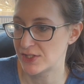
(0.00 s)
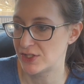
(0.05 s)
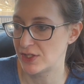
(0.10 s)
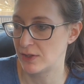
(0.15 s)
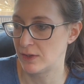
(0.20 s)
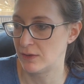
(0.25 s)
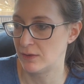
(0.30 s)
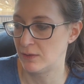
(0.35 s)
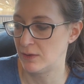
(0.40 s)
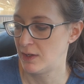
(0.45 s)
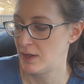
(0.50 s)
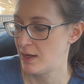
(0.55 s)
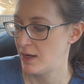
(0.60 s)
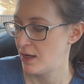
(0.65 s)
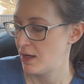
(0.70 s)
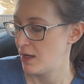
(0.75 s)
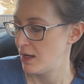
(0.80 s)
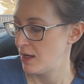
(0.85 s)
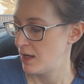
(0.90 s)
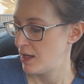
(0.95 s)
So
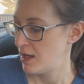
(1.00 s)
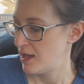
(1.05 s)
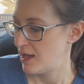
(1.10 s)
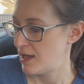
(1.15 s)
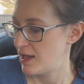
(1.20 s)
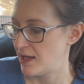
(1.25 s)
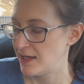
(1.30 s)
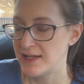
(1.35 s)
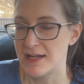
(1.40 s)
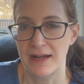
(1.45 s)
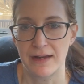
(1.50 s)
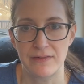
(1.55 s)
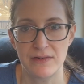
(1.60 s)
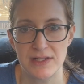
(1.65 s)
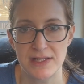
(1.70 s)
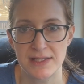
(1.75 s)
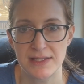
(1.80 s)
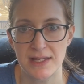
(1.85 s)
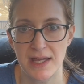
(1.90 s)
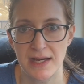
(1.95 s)
I haven't
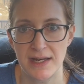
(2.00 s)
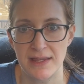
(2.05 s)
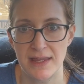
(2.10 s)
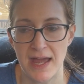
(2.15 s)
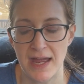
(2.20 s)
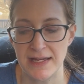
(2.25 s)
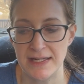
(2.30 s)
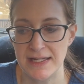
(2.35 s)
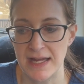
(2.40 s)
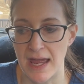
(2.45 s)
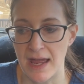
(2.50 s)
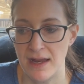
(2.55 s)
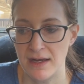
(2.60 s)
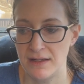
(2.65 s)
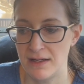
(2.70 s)
decided that yet.